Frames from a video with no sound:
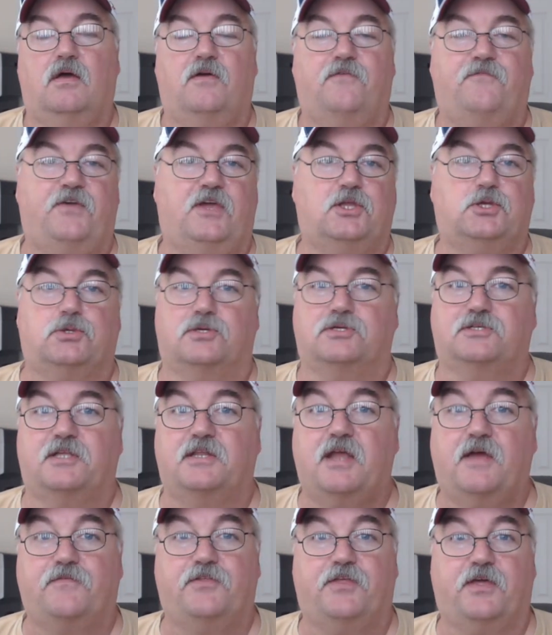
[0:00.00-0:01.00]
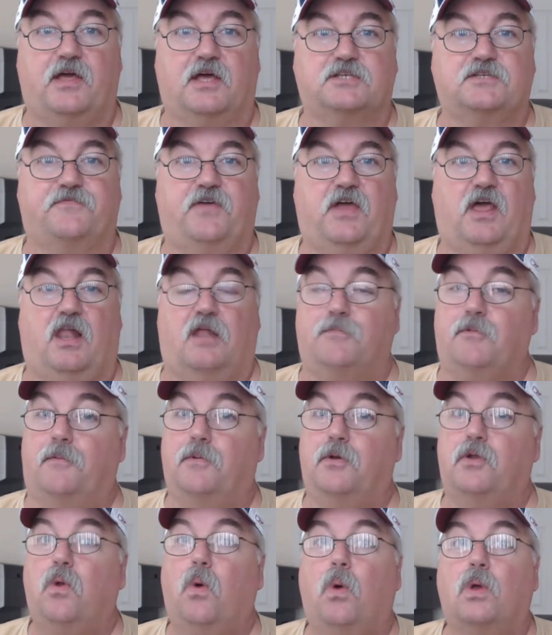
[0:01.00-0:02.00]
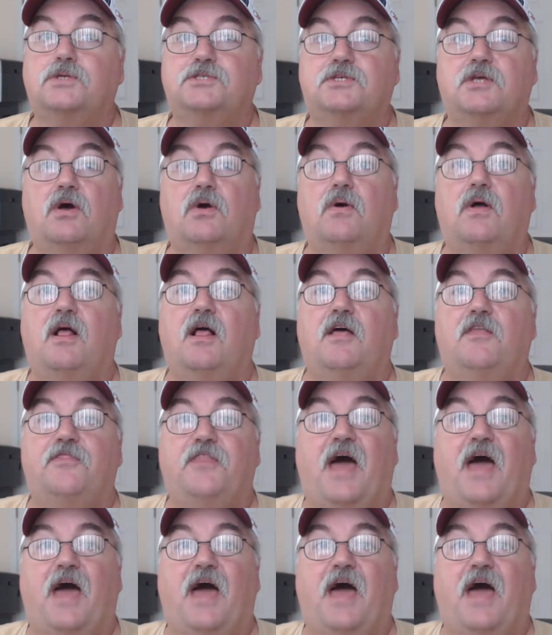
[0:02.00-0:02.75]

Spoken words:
features than everything else available, but also